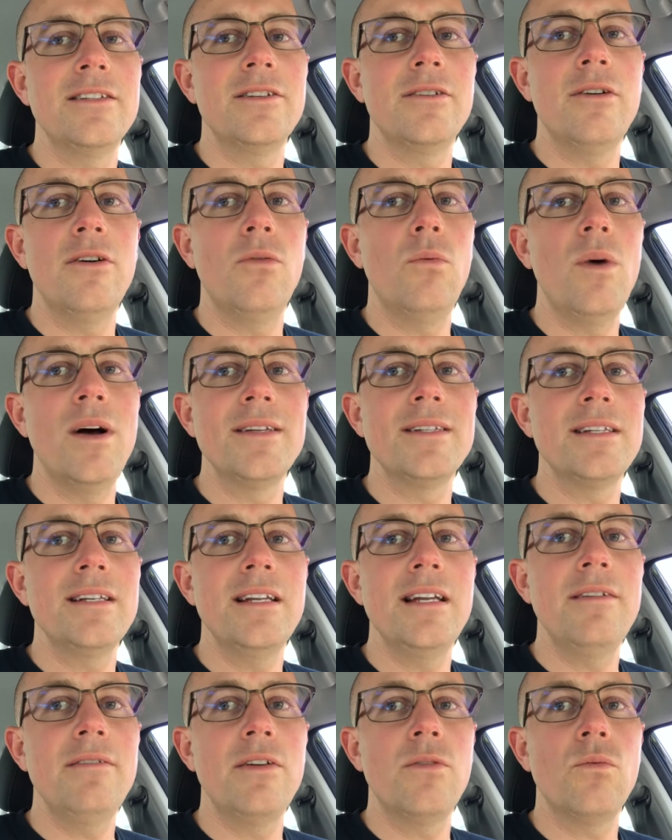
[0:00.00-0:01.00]
so it
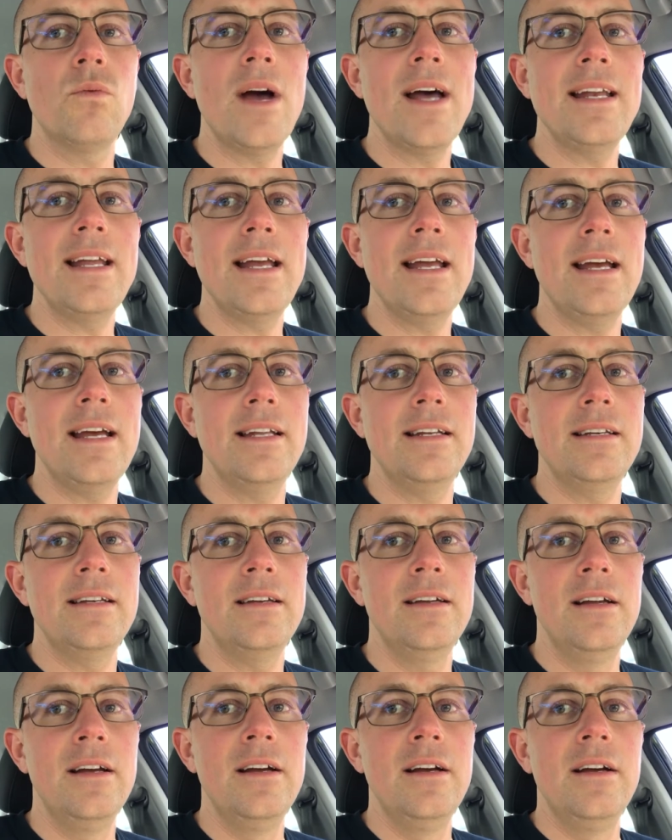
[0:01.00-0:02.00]
wasn't even ready. And
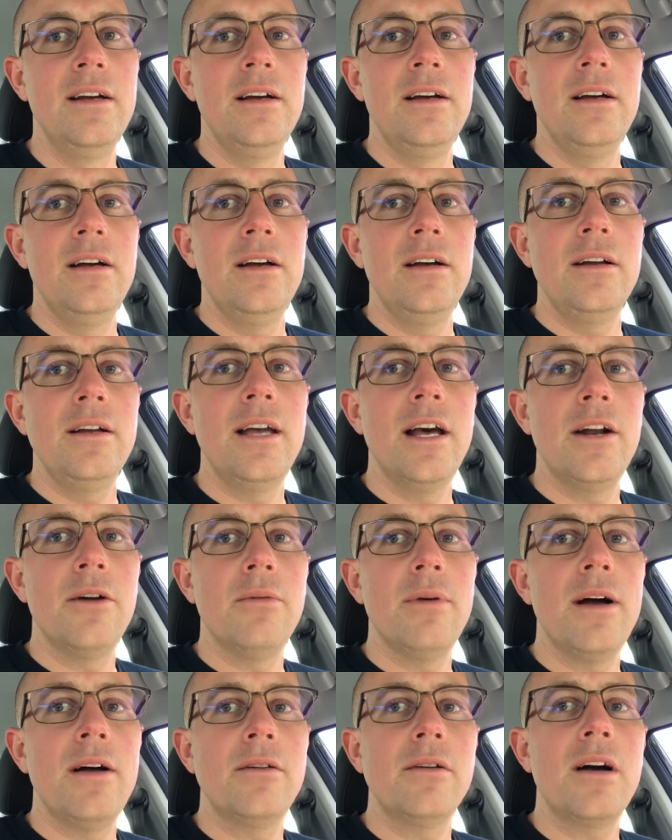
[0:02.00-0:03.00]
Get
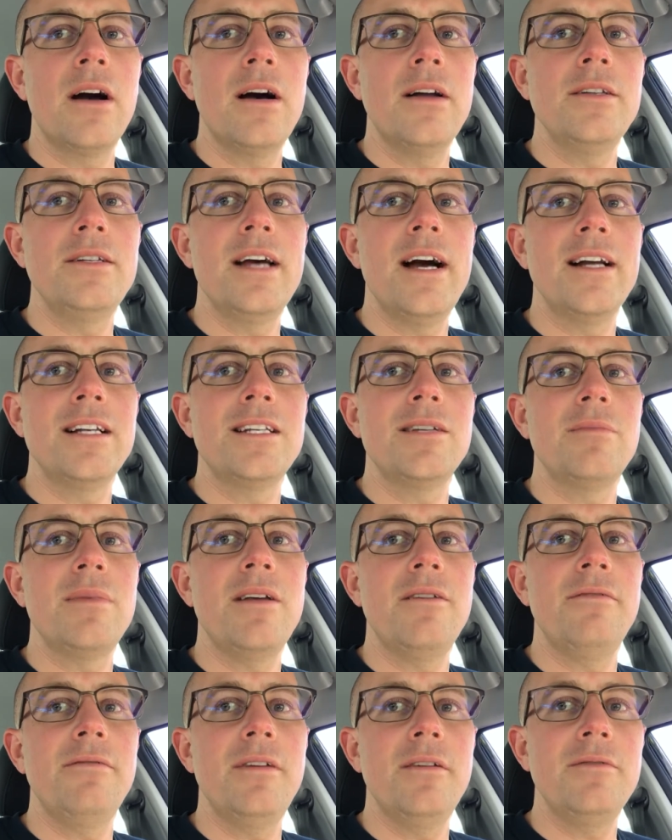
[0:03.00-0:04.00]
Around contacted
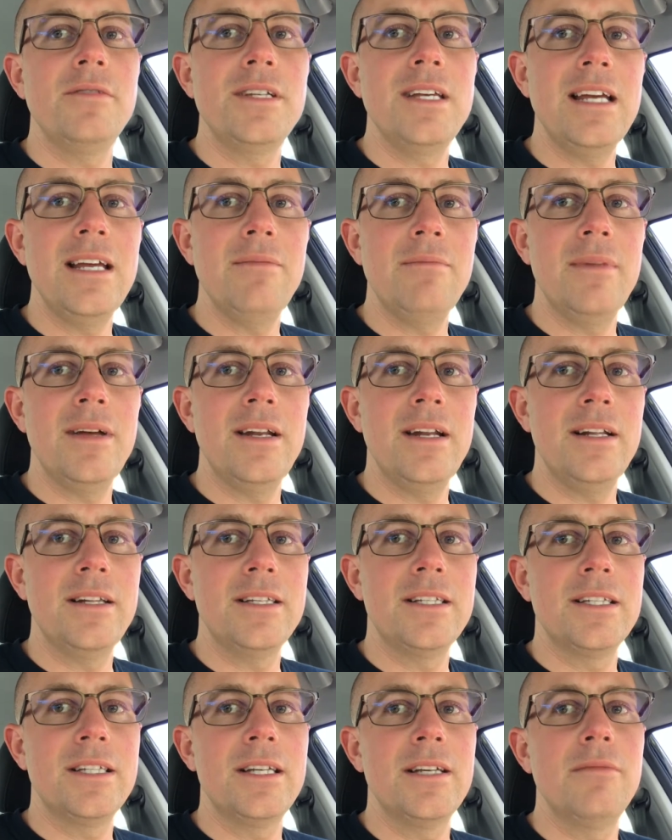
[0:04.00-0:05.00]
me 15
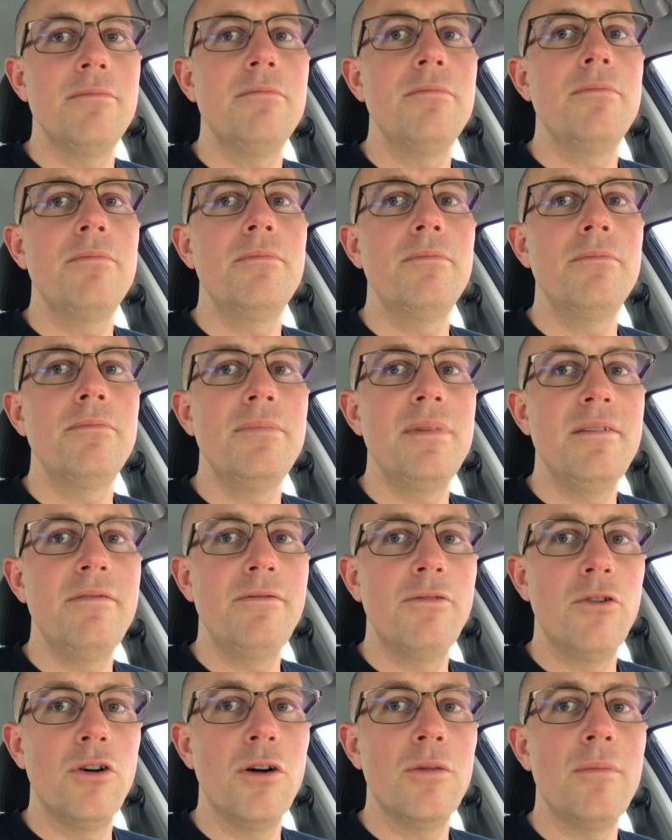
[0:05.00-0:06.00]
minutes
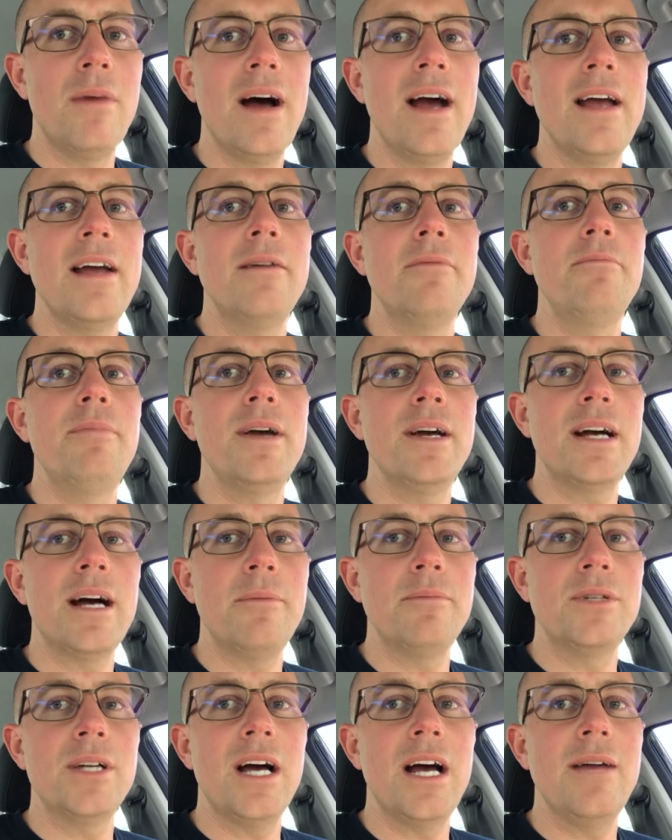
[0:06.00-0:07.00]
before my
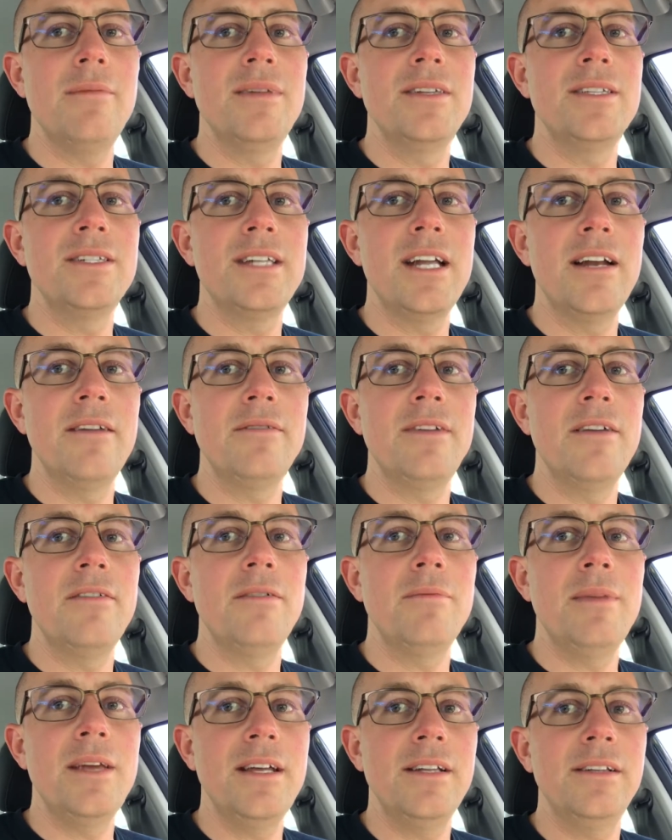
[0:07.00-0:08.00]
pickup time instead of
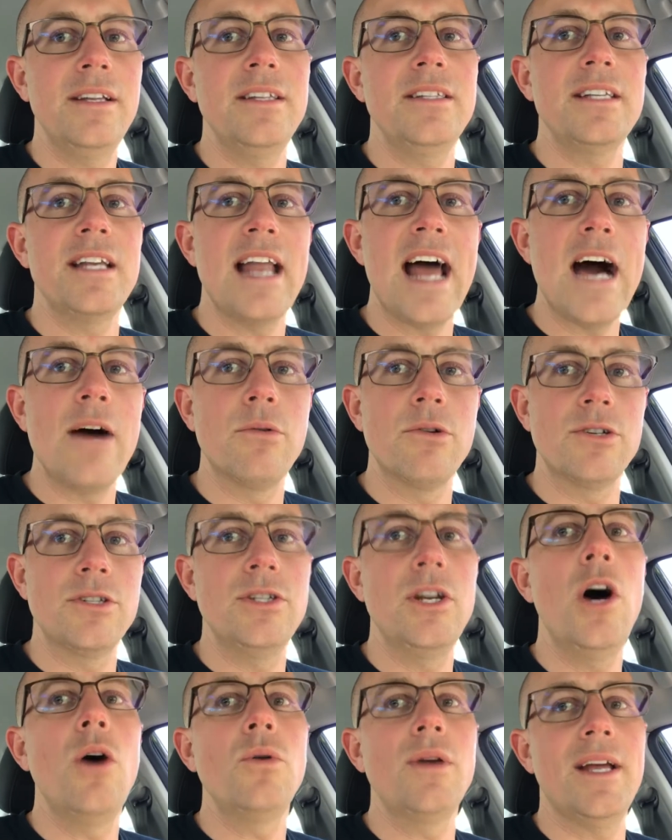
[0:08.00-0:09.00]
giving me at least an hour's
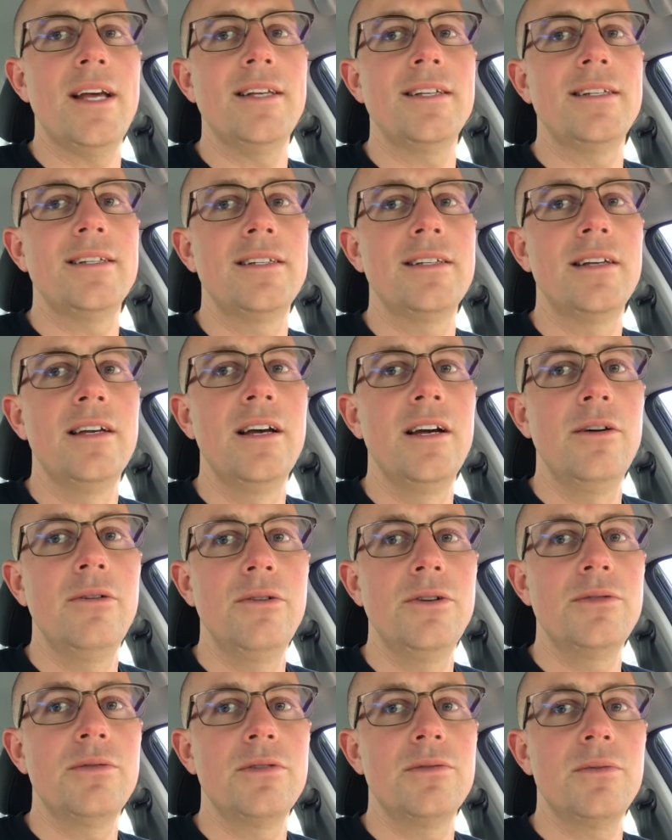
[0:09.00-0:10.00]
notice,
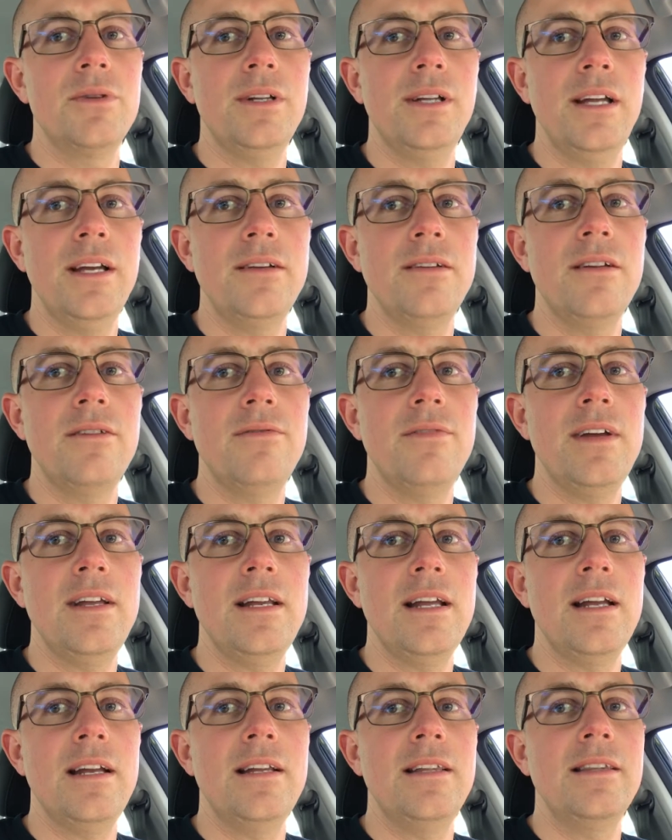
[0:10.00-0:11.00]
which was really
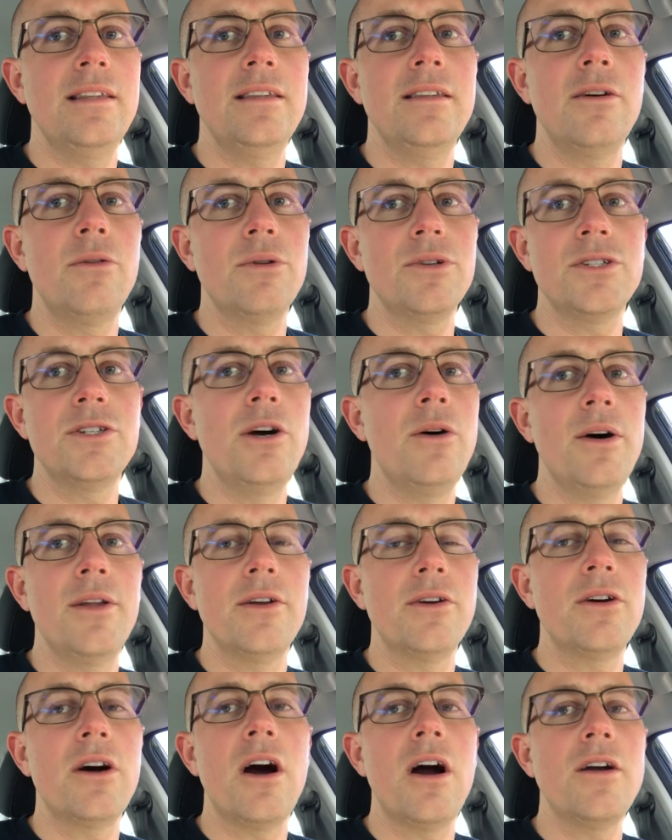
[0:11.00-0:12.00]
inconvenient. And there was no
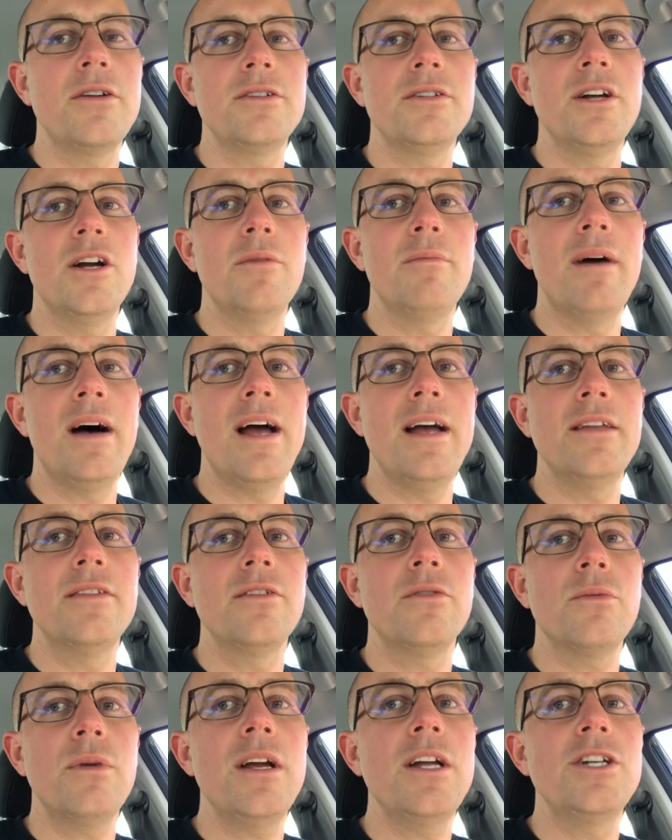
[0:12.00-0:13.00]
other cars nearby in
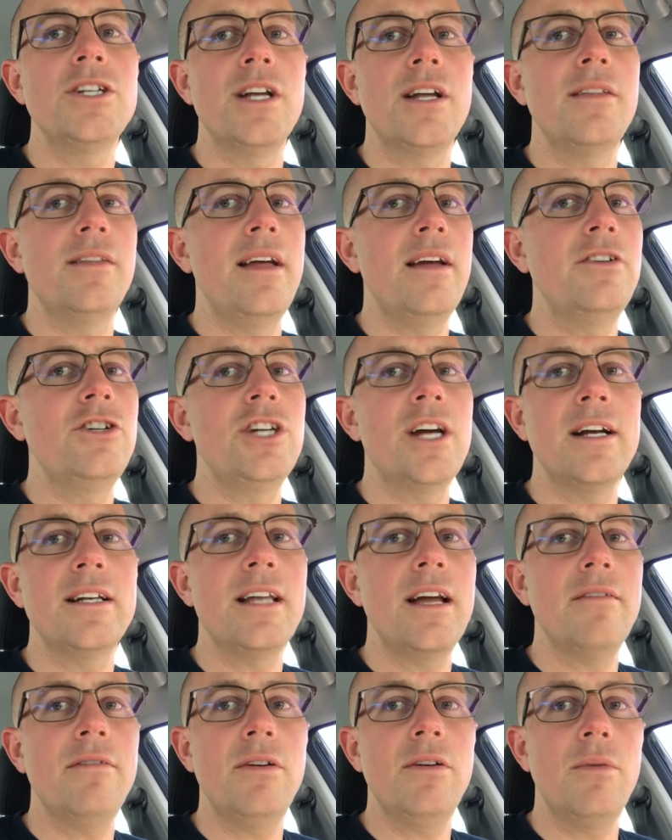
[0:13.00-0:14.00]
the region. They
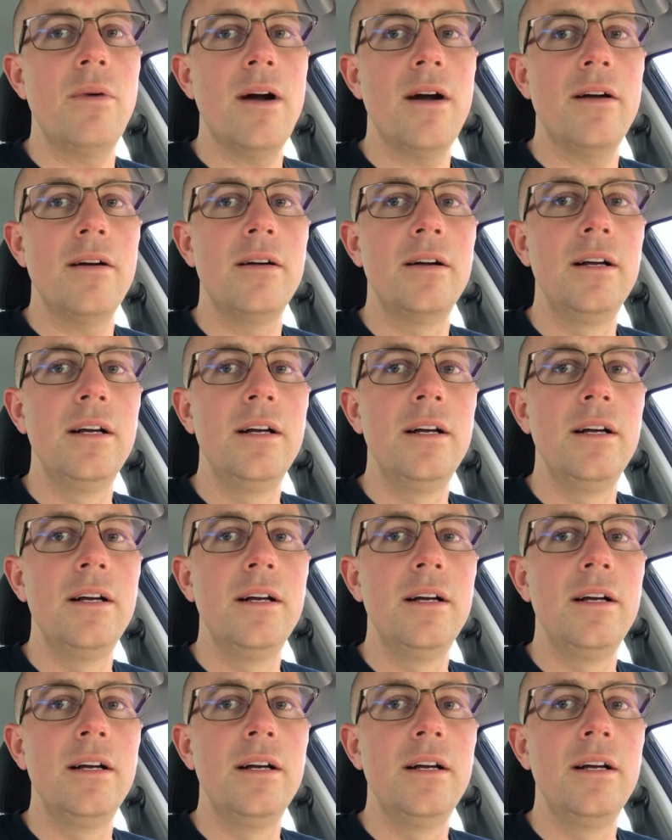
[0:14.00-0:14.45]
checked everywhere,